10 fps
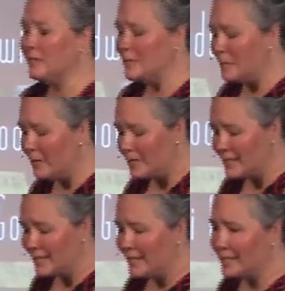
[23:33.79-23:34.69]
Spirit
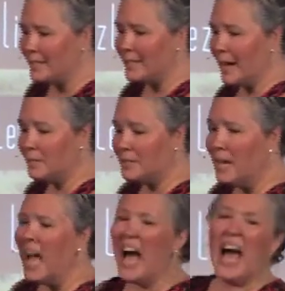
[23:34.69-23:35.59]
doesn't need steps.
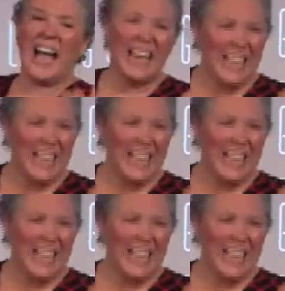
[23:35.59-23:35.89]
I